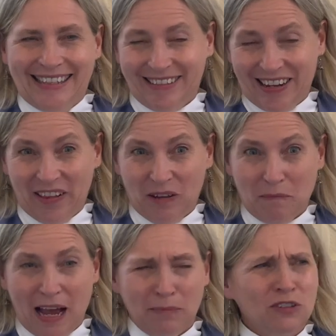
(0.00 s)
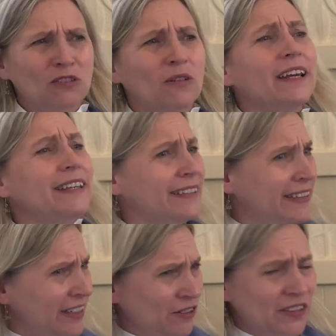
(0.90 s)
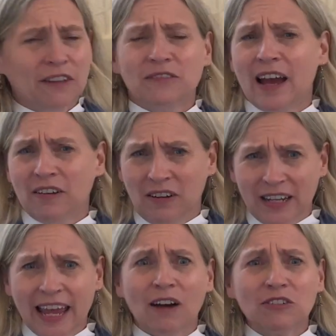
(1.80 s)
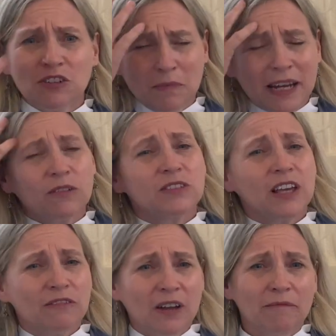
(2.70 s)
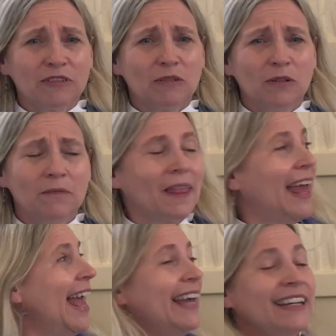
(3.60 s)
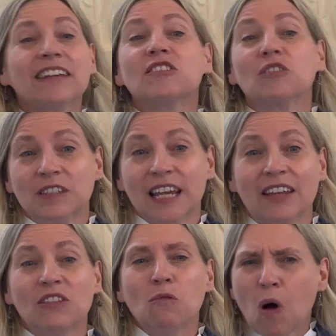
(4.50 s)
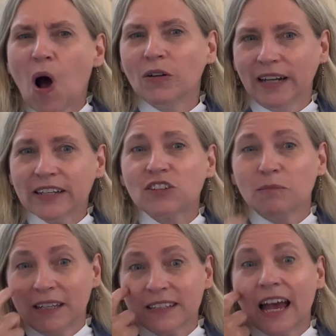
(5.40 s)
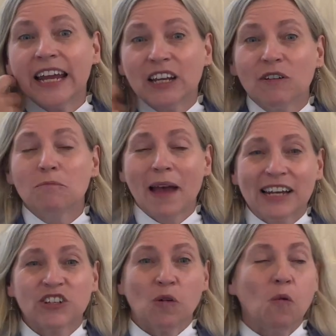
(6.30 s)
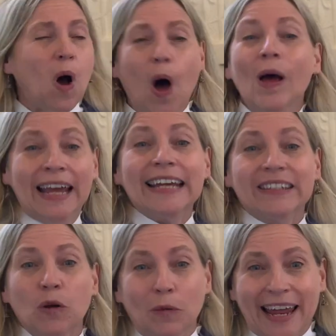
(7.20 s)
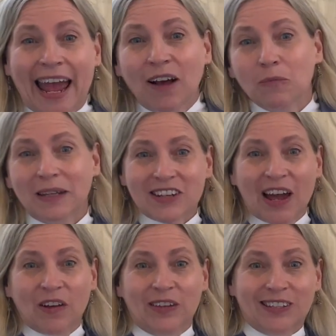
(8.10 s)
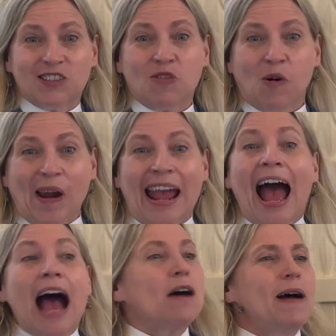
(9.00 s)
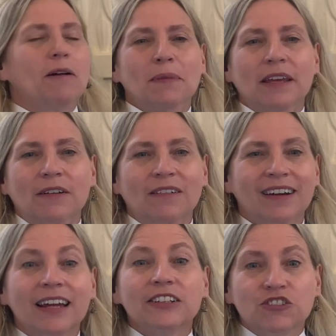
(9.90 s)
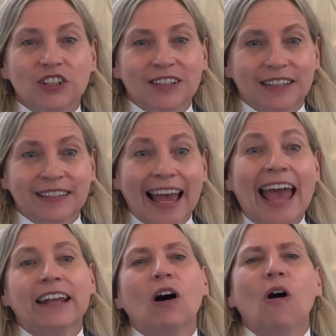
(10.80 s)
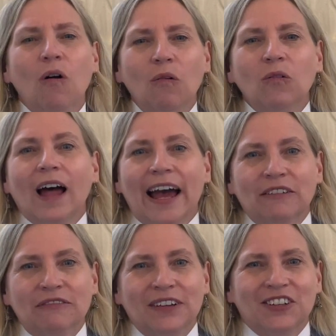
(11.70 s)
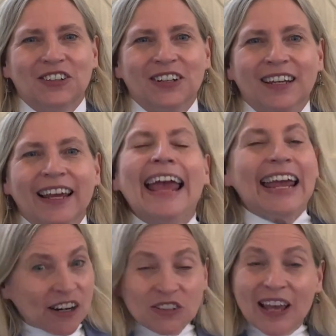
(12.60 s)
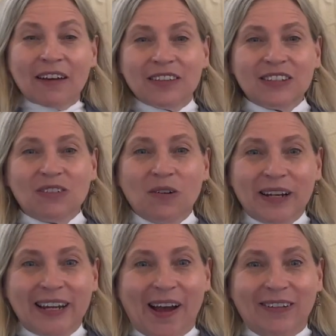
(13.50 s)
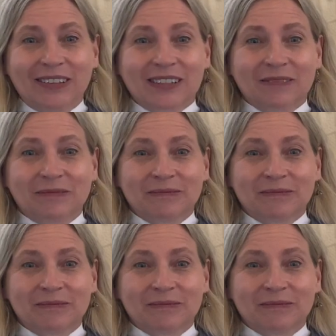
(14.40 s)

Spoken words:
to tell a Bible story. Sit yourself down on a couch, make yourself comfortable. And as you'll see, the wall next to me is kind of a magic wall. It's going to help me tell this story about Peter, Jesus, and a whole lot of fish. Here's how the story goes.